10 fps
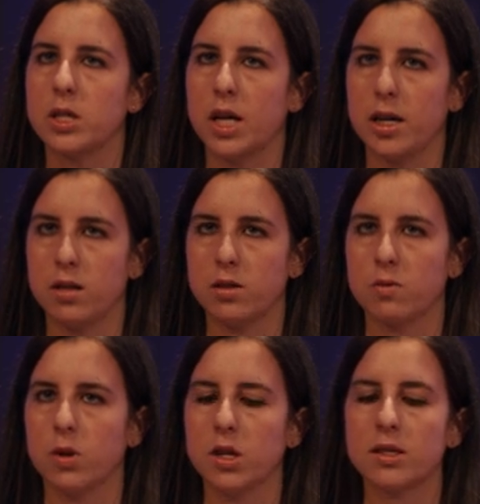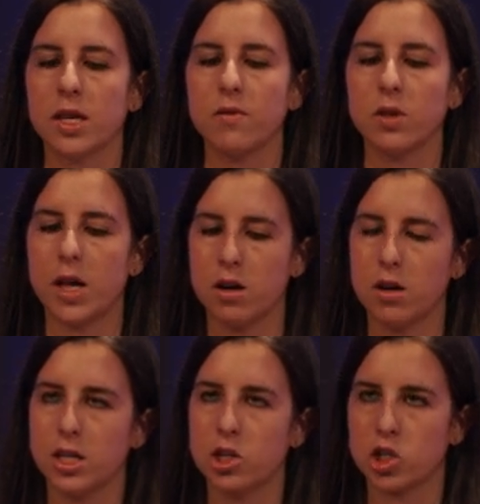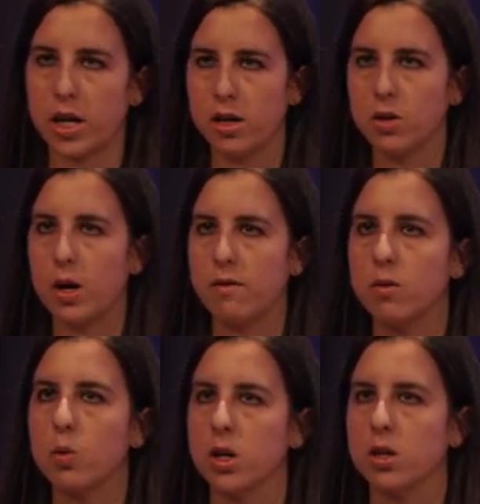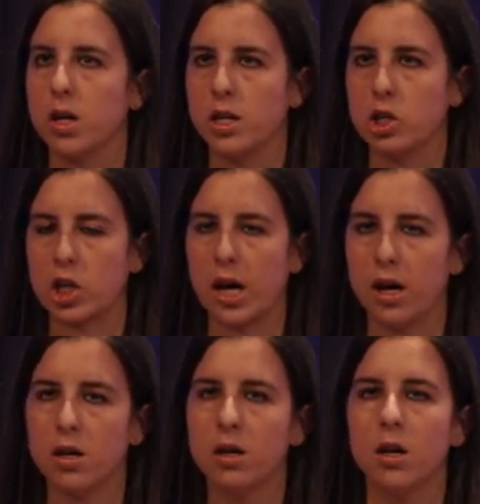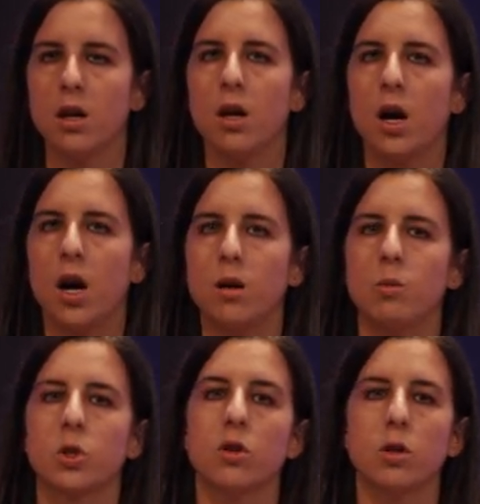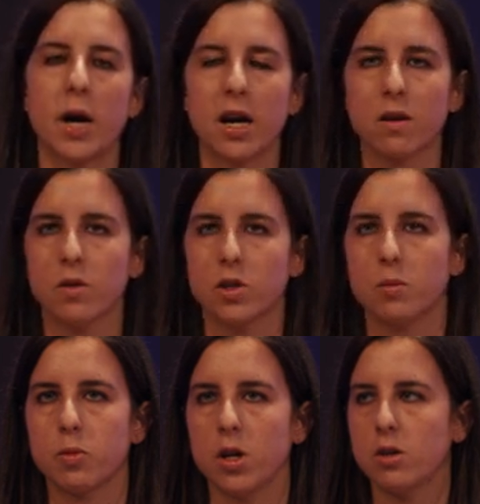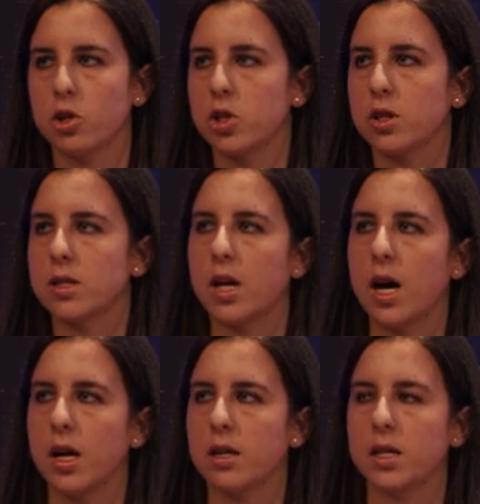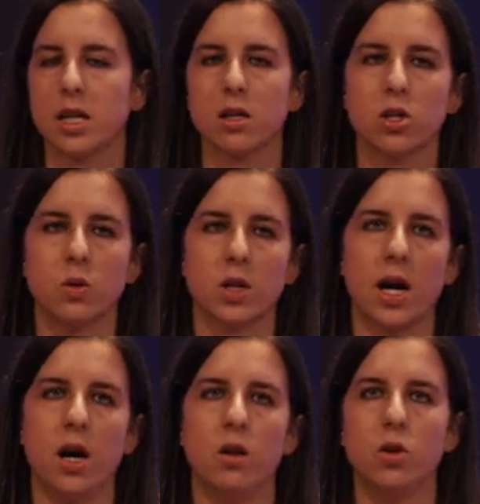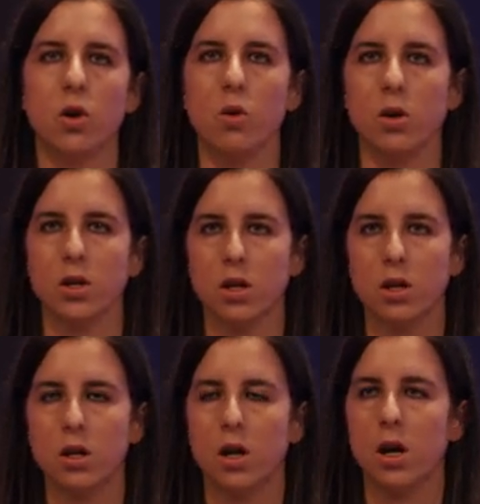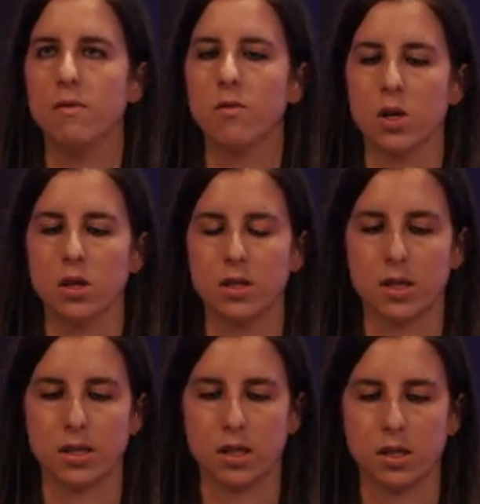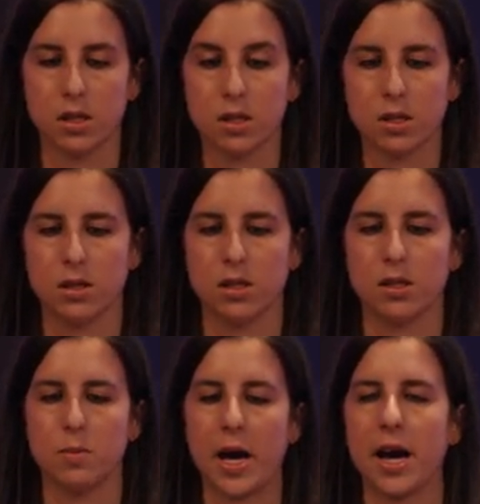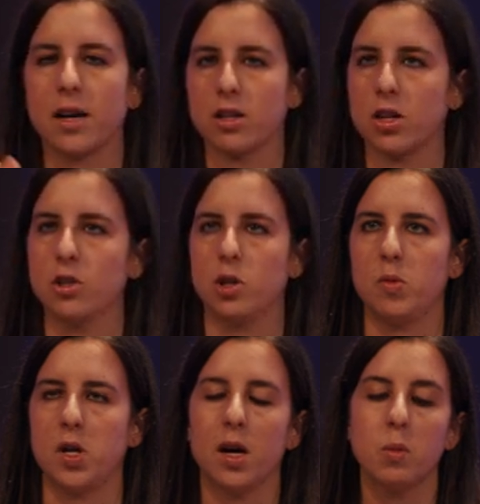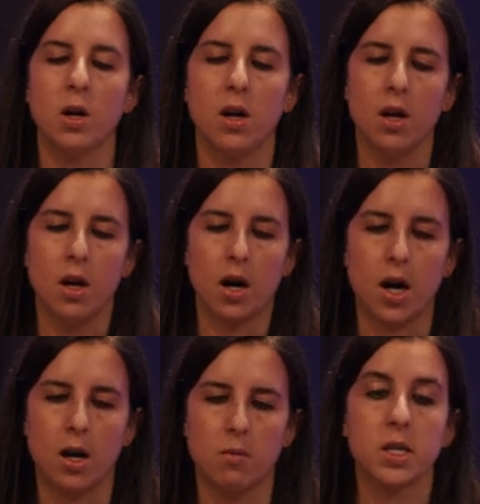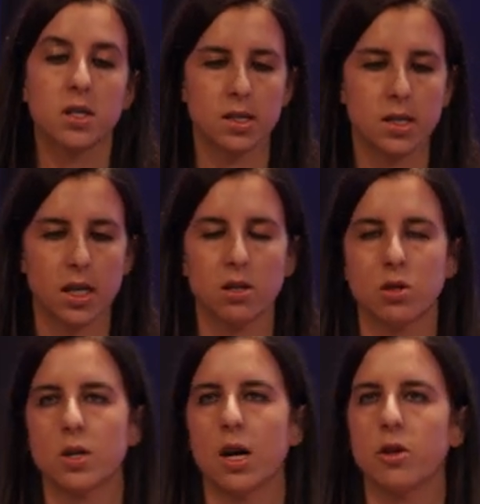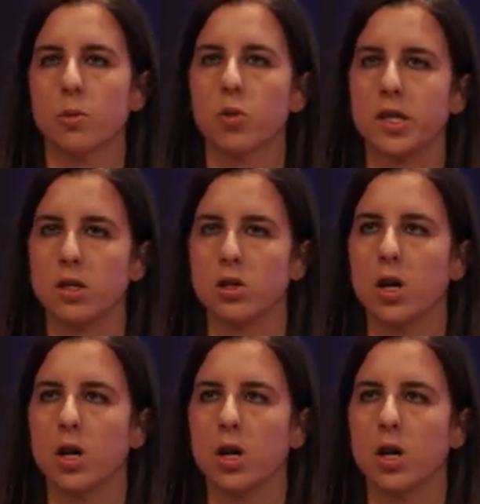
tiles, where instead of a letter on each tile, you have a word on each tile. So the bag of words approach does not take into account the order of words in a sentence, because it's a bag, it's all jumbled up. It does take into account the presence or